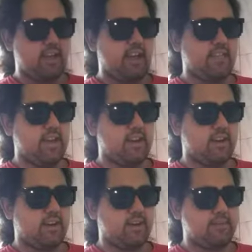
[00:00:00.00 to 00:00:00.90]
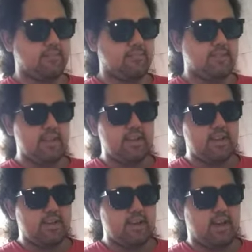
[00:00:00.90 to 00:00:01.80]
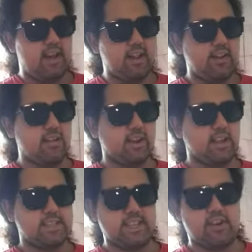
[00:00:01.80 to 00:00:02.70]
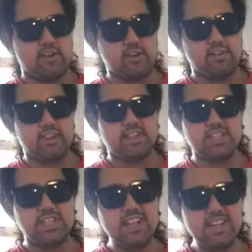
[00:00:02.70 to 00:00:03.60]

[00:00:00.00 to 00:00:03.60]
And then, I don't know, I guess he heard the ka-chink,